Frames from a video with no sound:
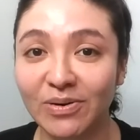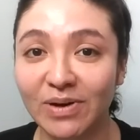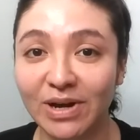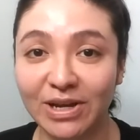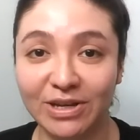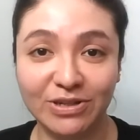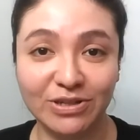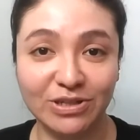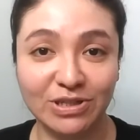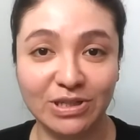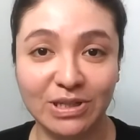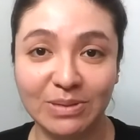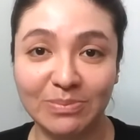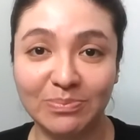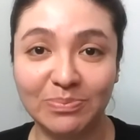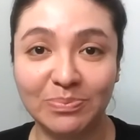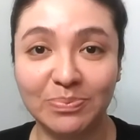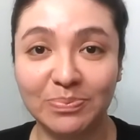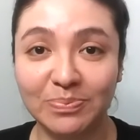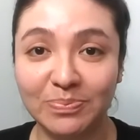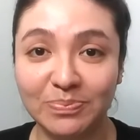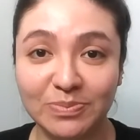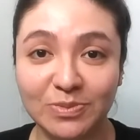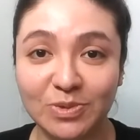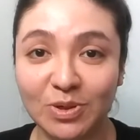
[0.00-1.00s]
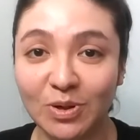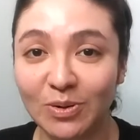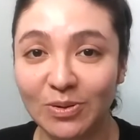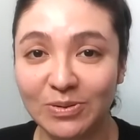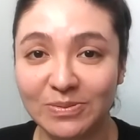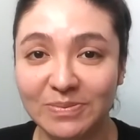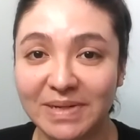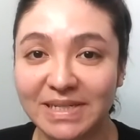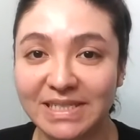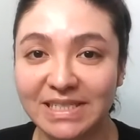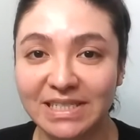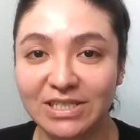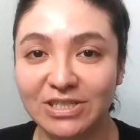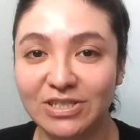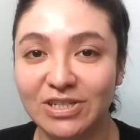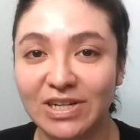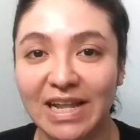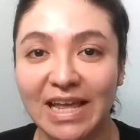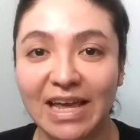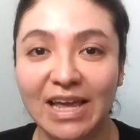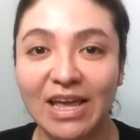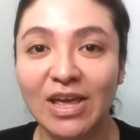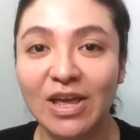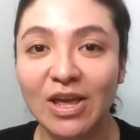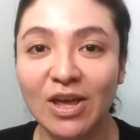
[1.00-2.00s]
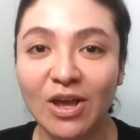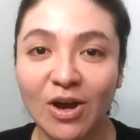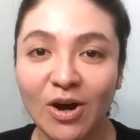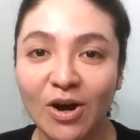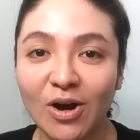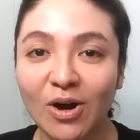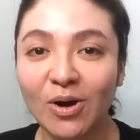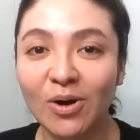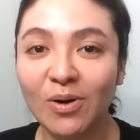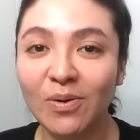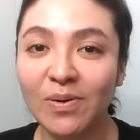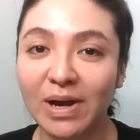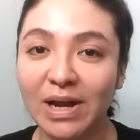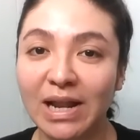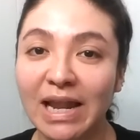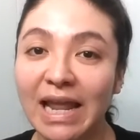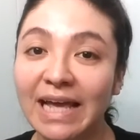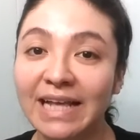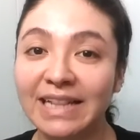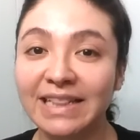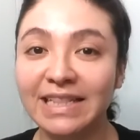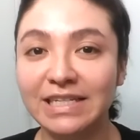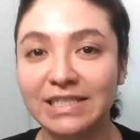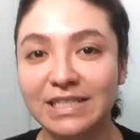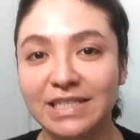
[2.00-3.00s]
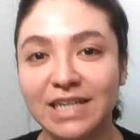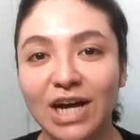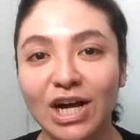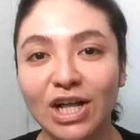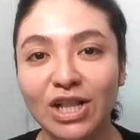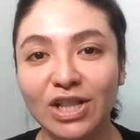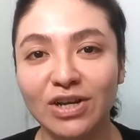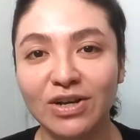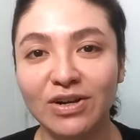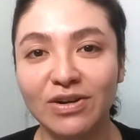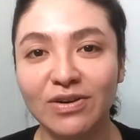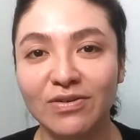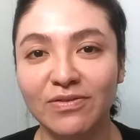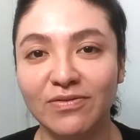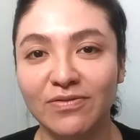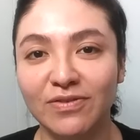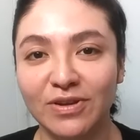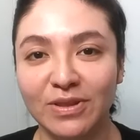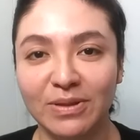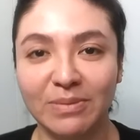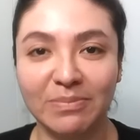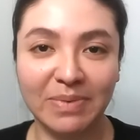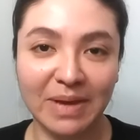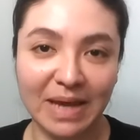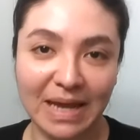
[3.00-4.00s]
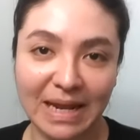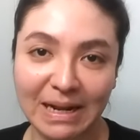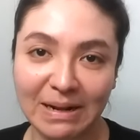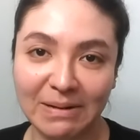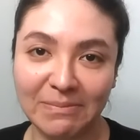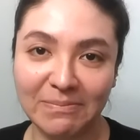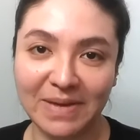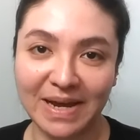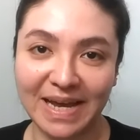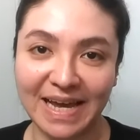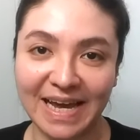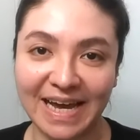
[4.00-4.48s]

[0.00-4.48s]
I usually told my sister like, oh, I like this color for the paint in my